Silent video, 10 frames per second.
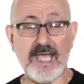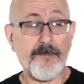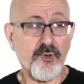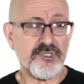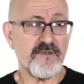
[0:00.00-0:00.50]
I
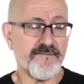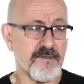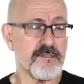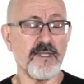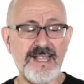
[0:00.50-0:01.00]
personally
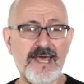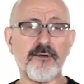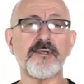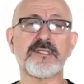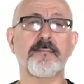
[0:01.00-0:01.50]
feel the
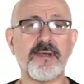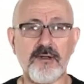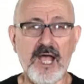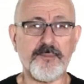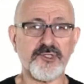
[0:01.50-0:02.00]
latter is the
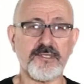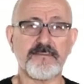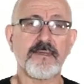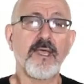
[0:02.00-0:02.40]
better option.